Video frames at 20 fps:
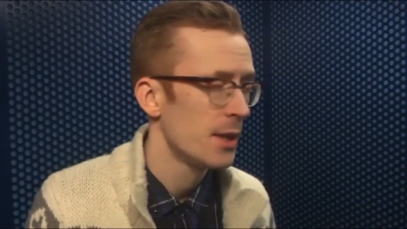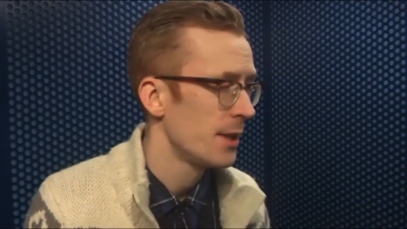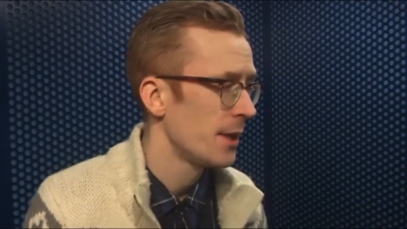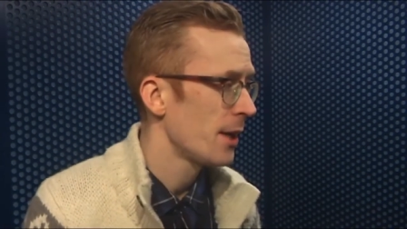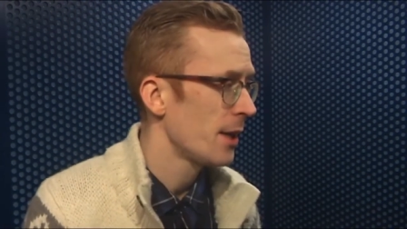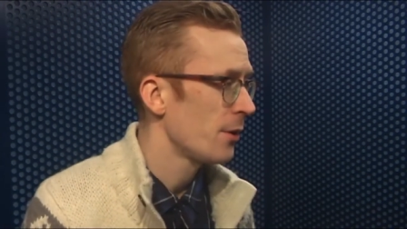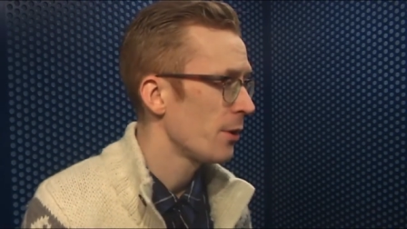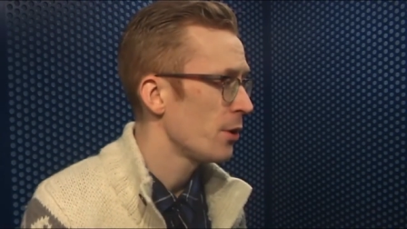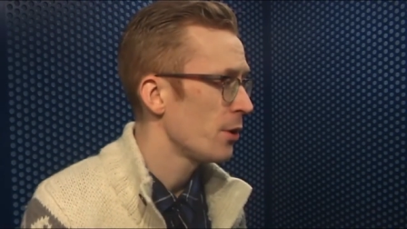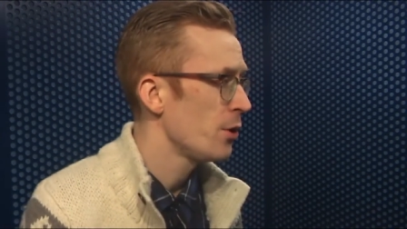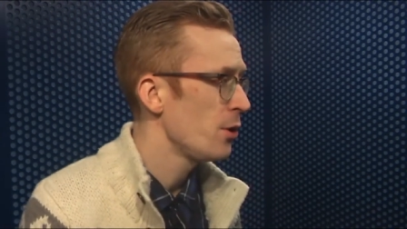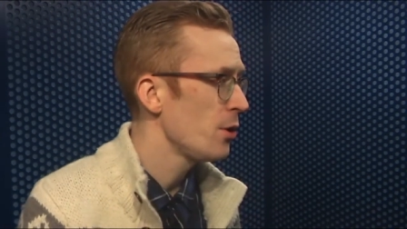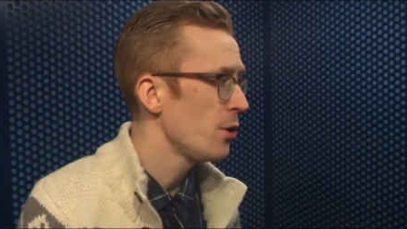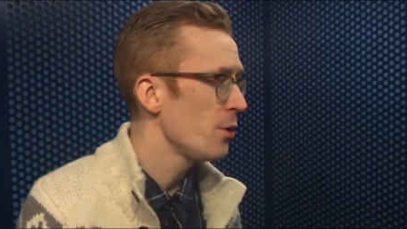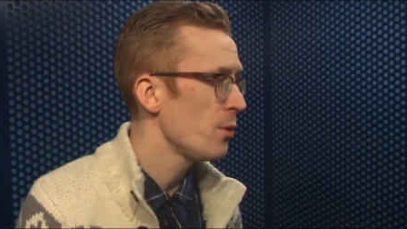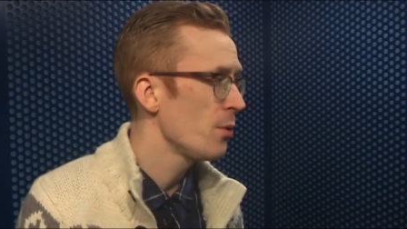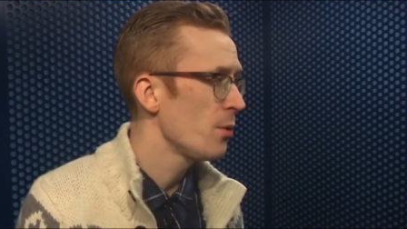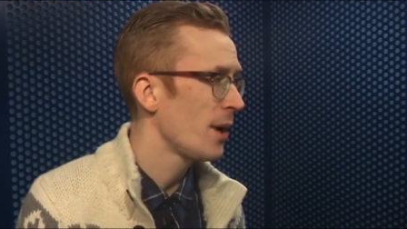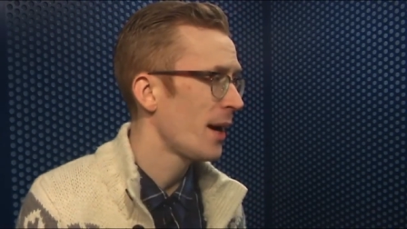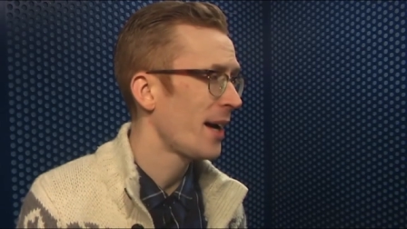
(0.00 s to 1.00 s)
Now,
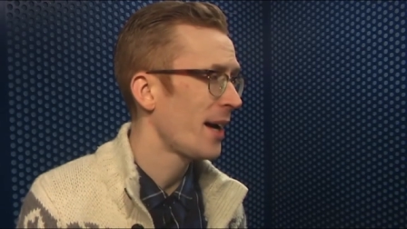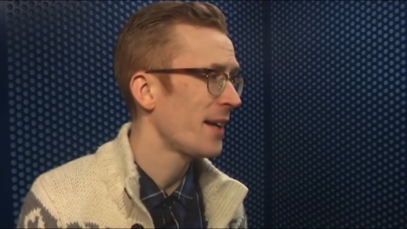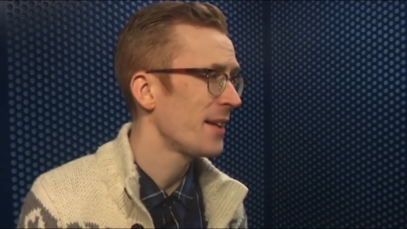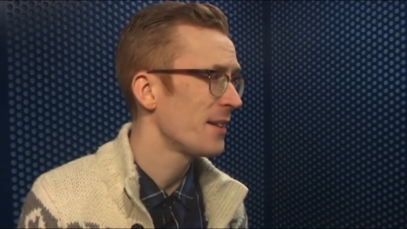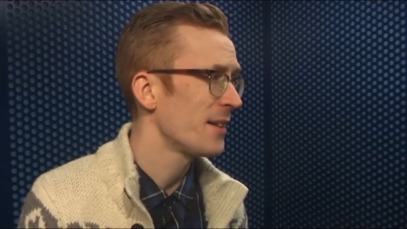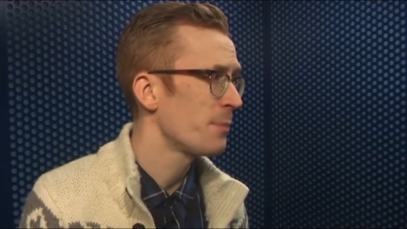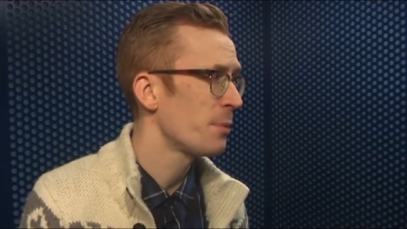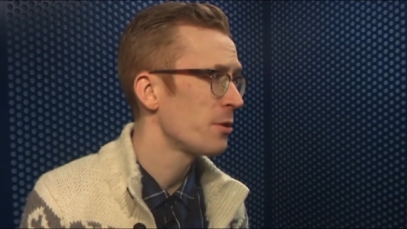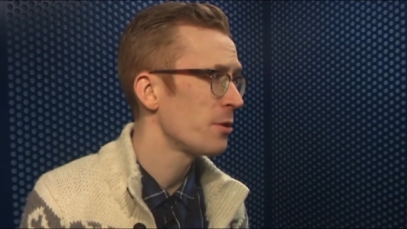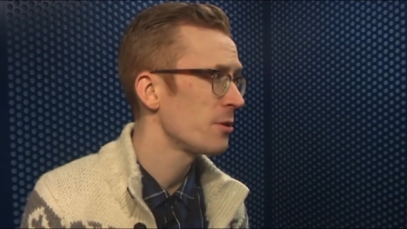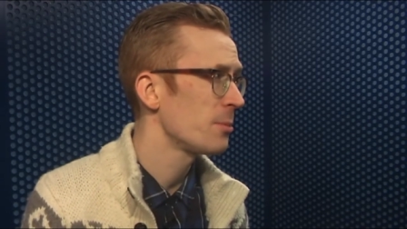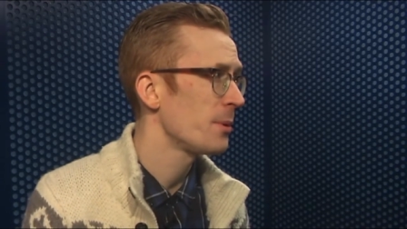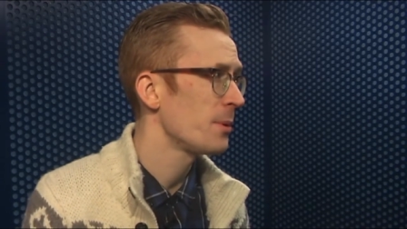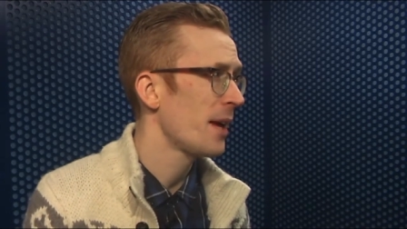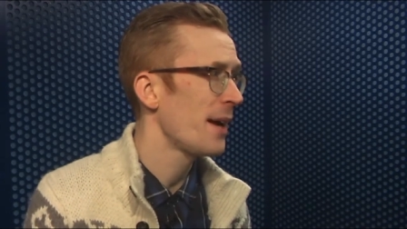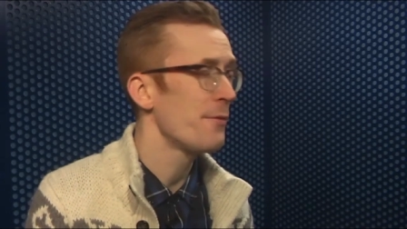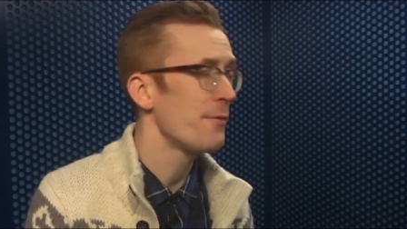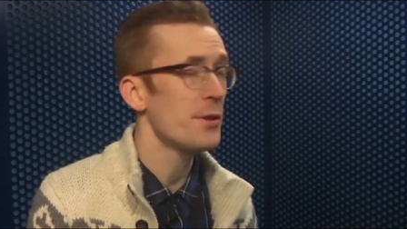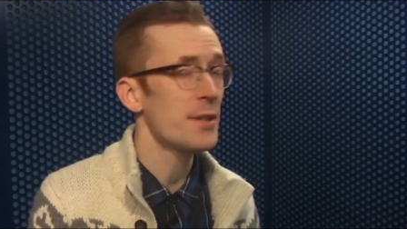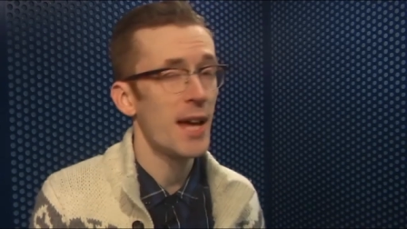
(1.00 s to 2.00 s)
you and
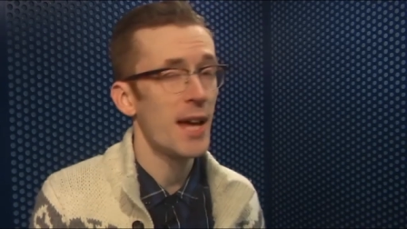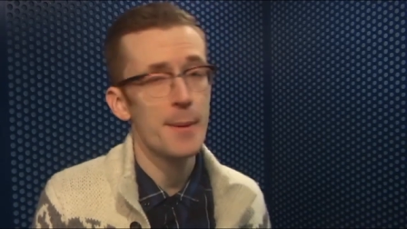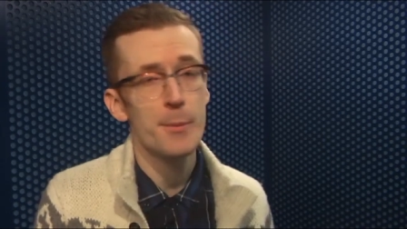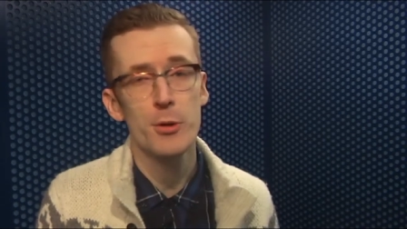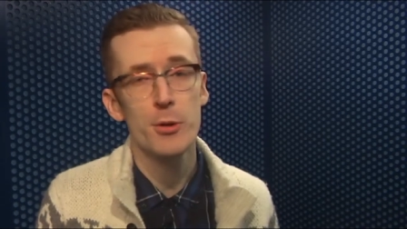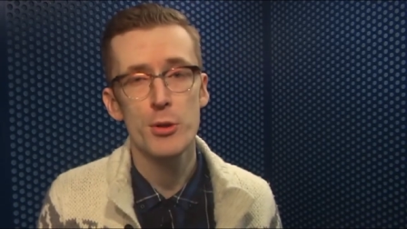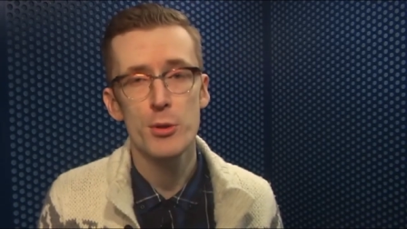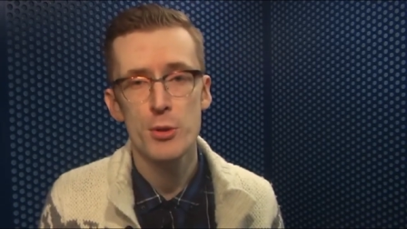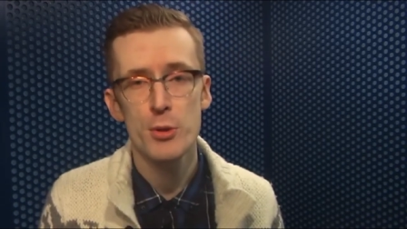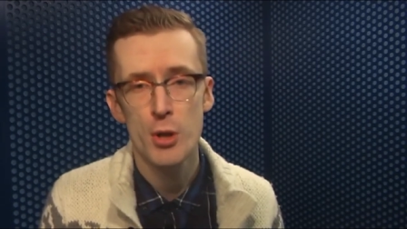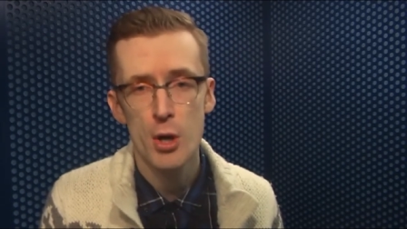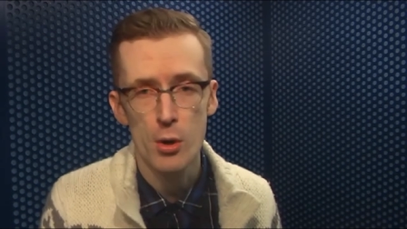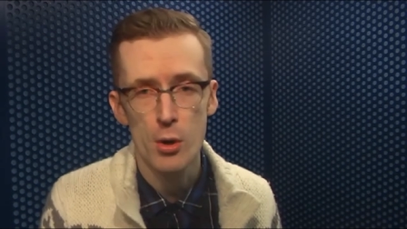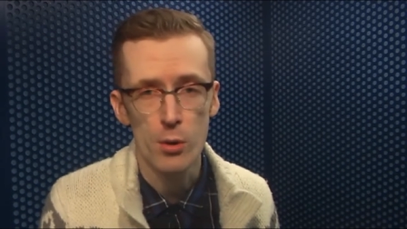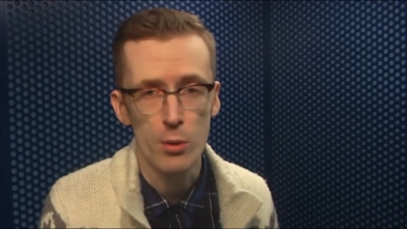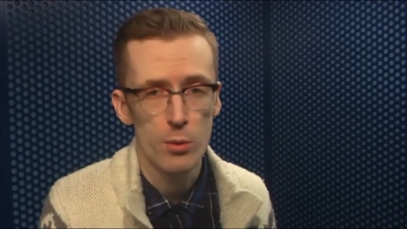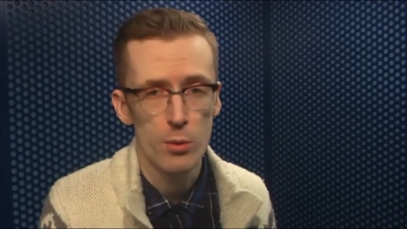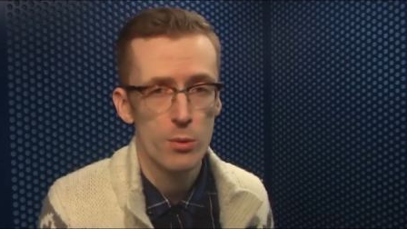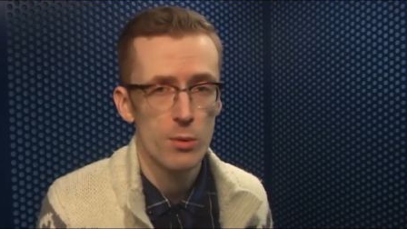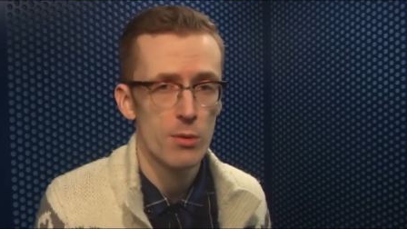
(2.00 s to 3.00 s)
possibly every gamer you
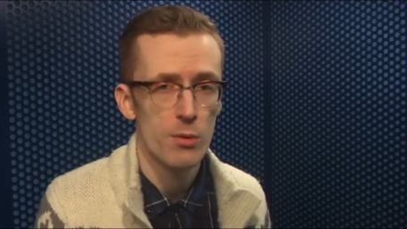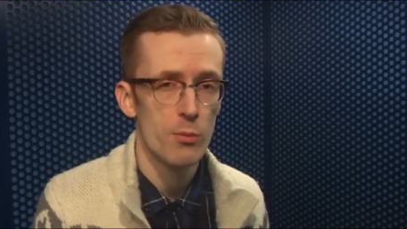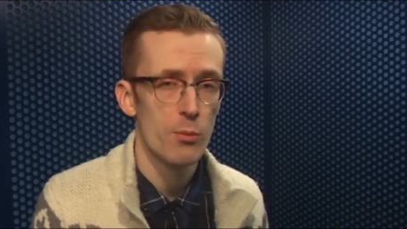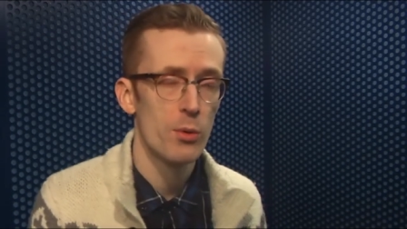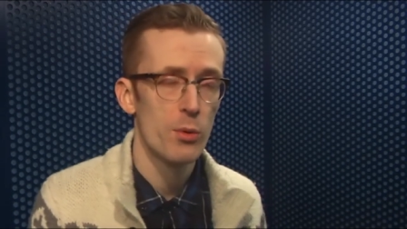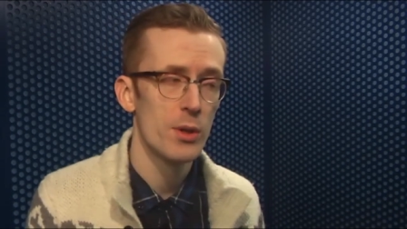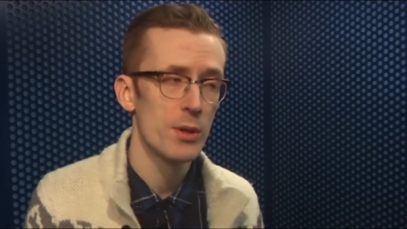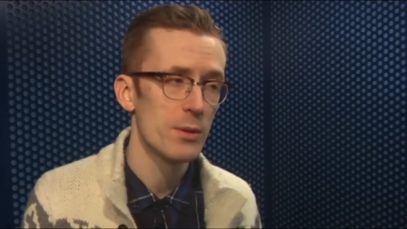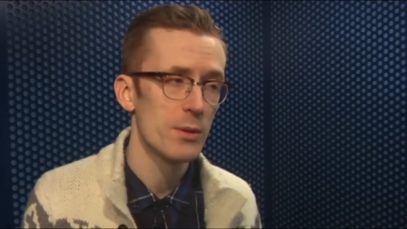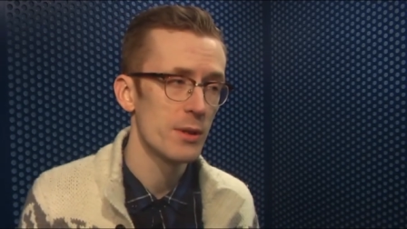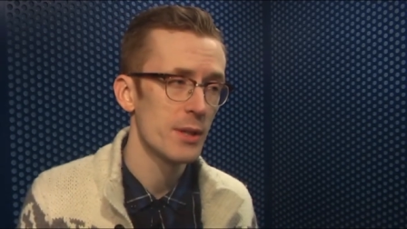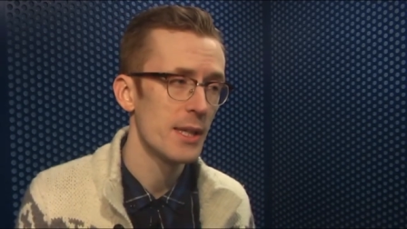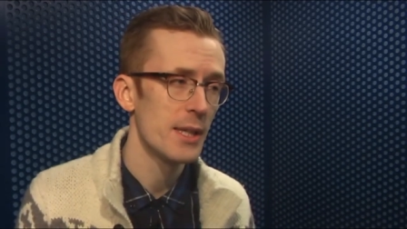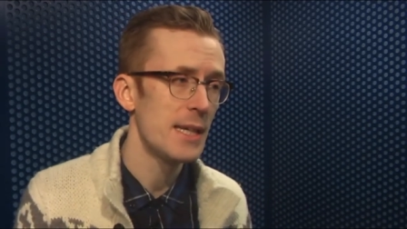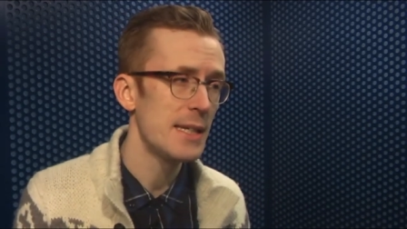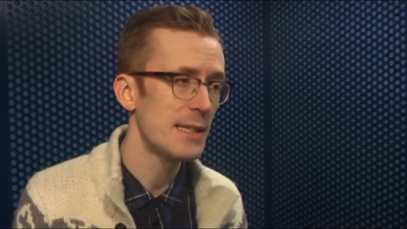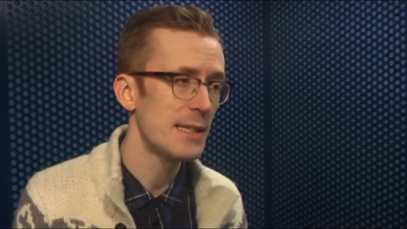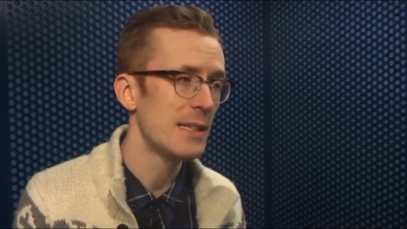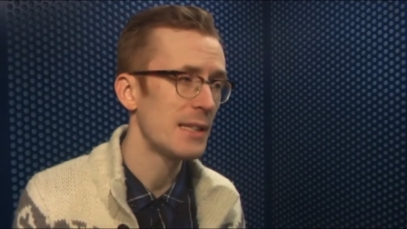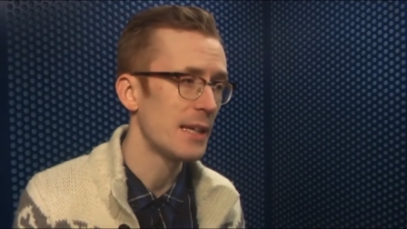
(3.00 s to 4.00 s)
know will
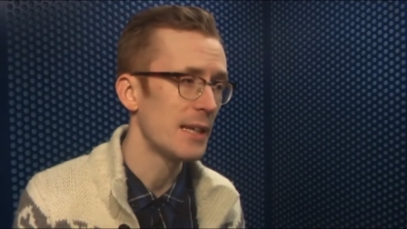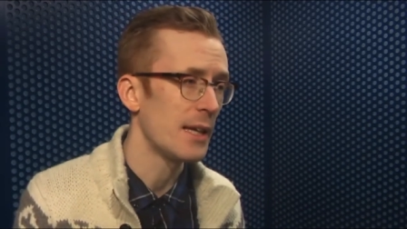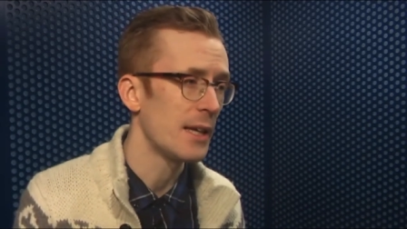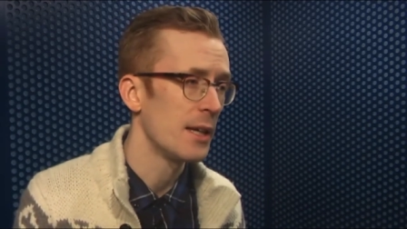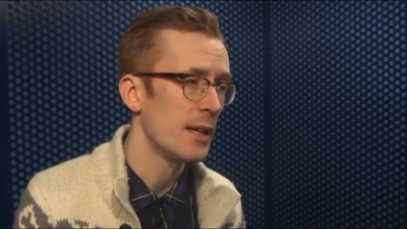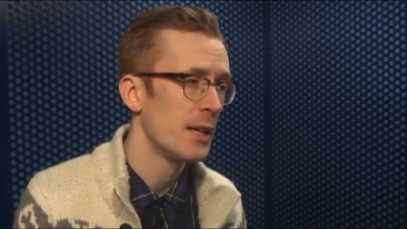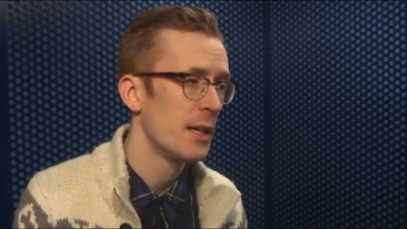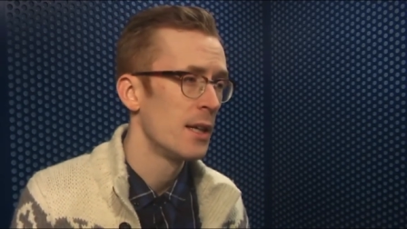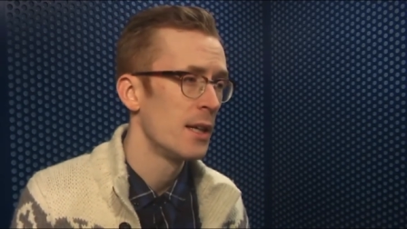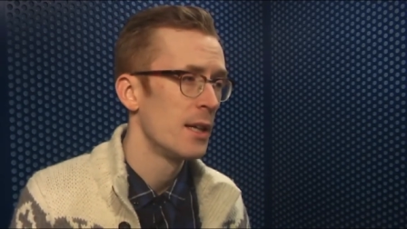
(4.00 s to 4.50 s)
easily